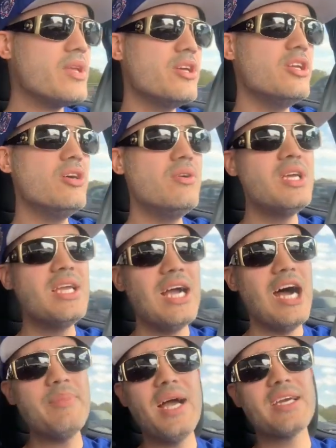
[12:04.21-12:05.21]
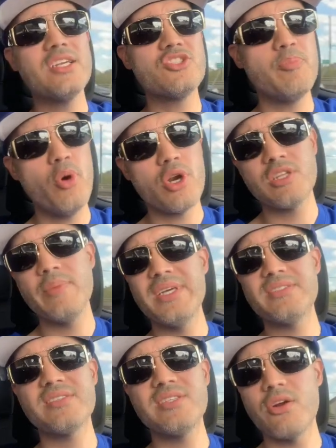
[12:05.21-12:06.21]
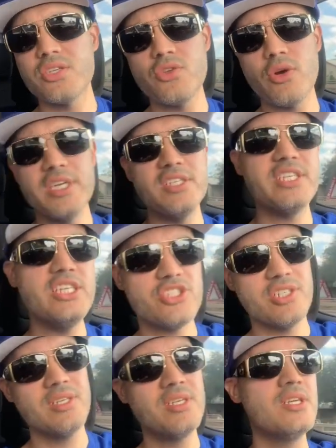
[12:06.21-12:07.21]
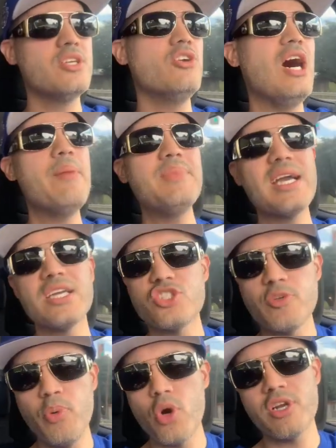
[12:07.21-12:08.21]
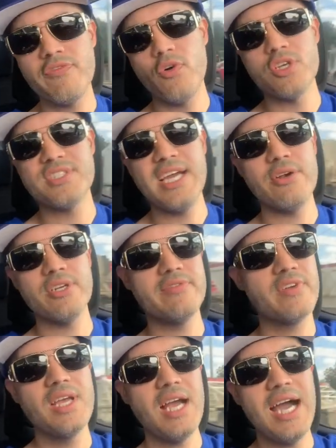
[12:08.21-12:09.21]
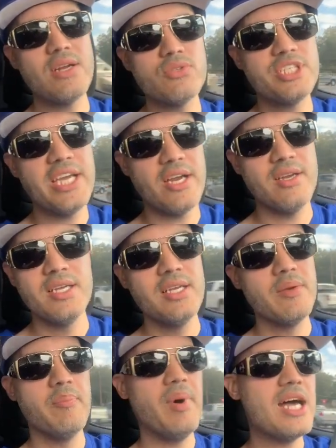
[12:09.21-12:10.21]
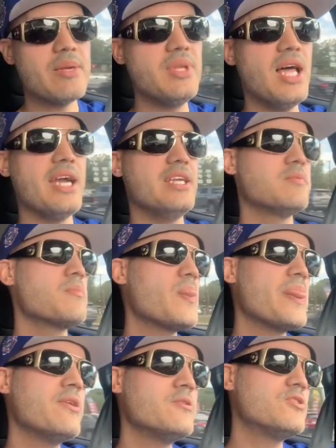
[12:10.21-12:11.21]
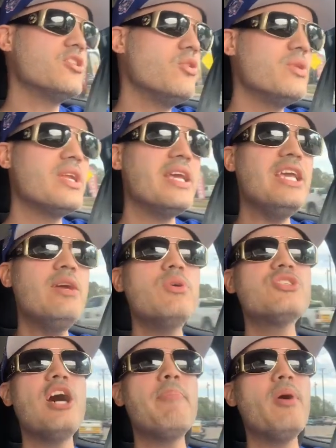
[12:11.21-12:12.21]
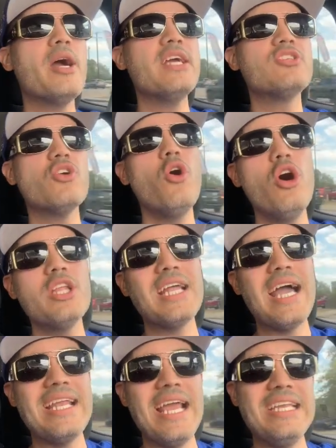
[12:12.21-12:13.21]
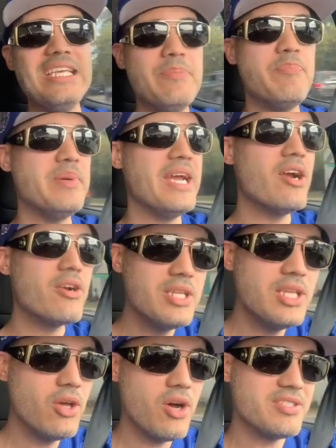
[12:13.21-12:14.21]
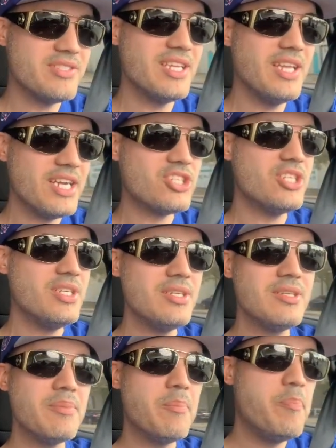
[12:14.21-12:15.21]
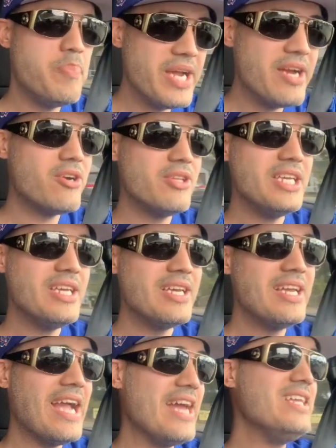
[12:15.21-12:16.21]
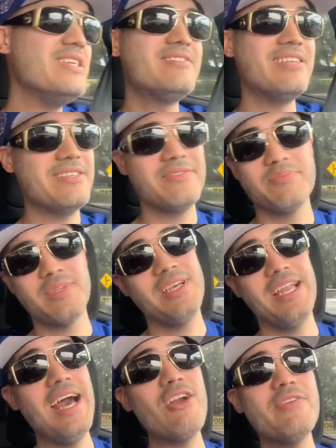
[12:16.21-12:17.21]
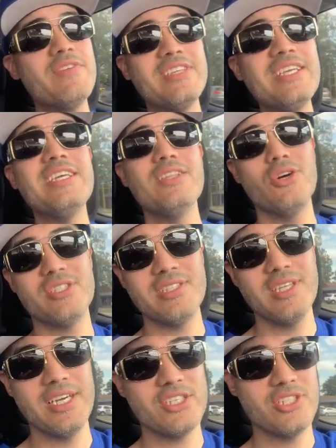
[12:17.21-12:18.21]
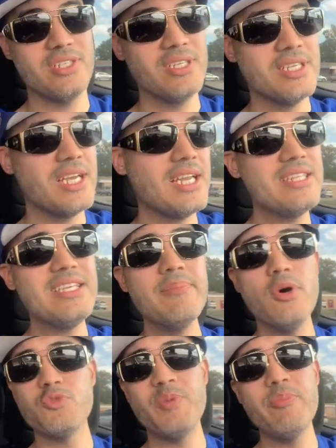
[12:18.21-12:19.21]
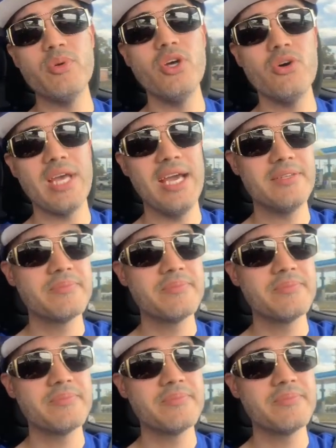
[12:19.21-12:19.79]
You know, I'm not going to support a domestic terrorist organization. You know, I'm not going to support a false narrative. I don't care. Bottom line. So he was up against all of that, and he barely lost the election. Barely. And he did. And I don't even think he lost the election. And I think most people know that.